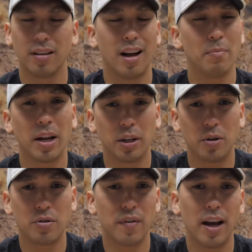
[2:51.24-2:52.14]
I'm not a
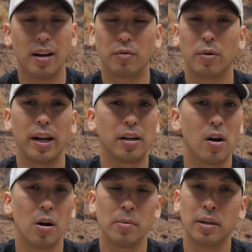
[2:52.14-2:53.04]
huge fan of Credit
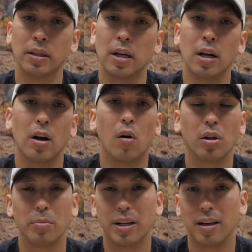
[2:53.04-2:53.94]
Karma
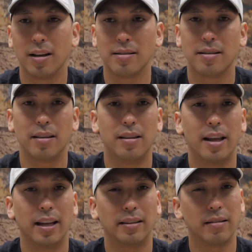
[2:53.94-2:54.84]
only because
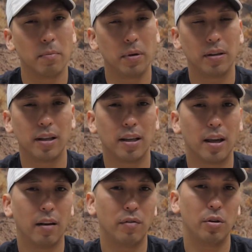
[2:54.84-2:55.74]
they typically
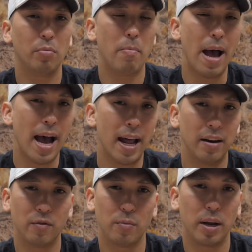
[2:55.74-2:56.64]
give you bad
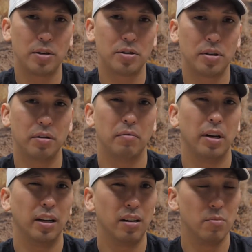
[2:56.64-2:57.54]
information
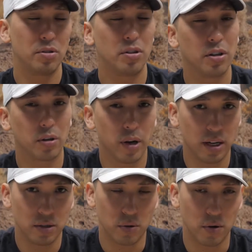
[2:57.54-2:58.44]
when it comes to your
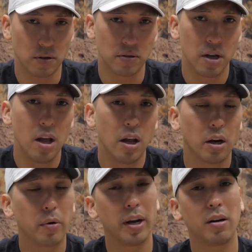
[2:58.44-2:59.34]
credit scores.
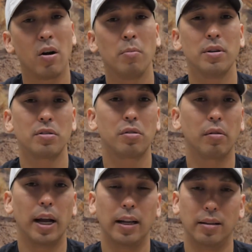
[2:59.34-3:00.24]
Credit Karma is
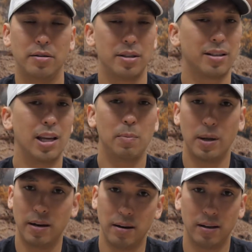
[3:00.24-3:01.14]
great to just keep
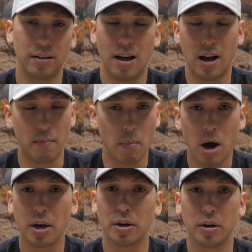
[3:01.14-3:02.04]
an a
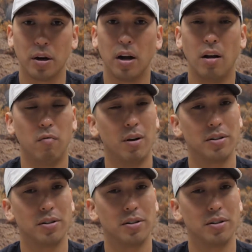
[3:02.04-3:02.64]
monitor of